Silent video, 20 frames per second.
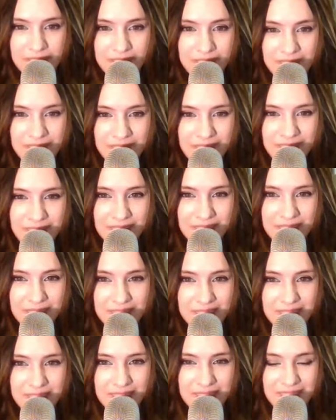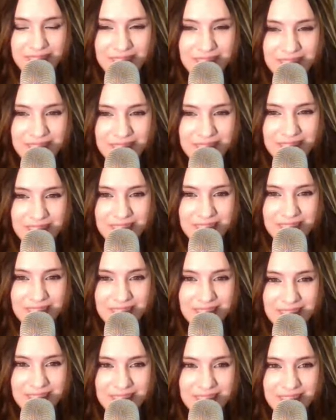
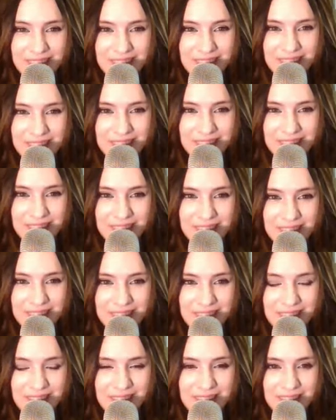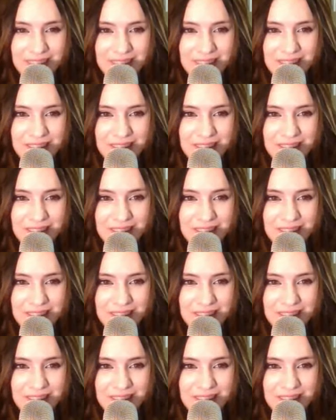No words are spoken by the person on screen.